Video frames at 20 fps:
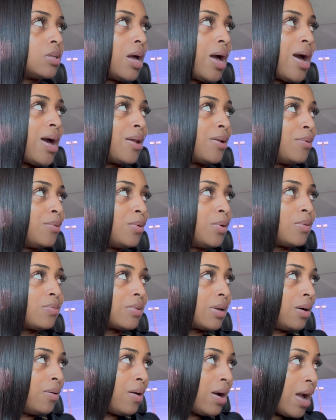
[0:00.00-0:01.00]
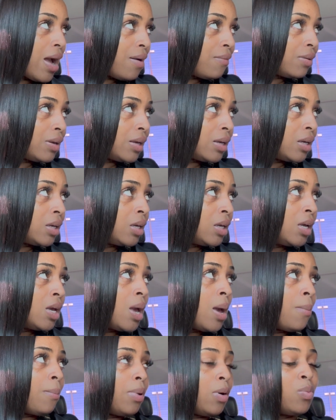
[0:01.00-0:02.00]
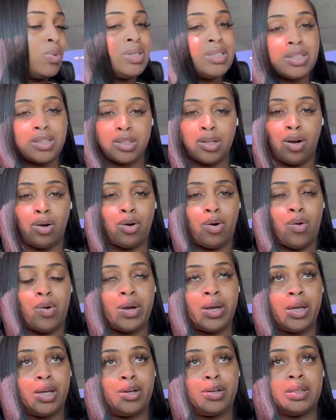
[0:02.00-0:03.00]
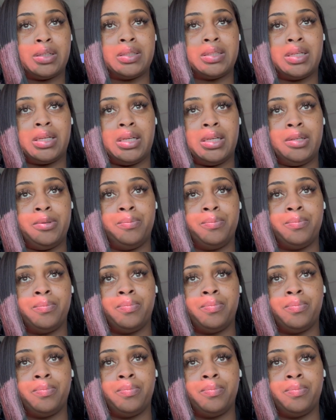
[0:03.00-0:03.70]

I don't know if they're going to have it, but we just going to go in here and see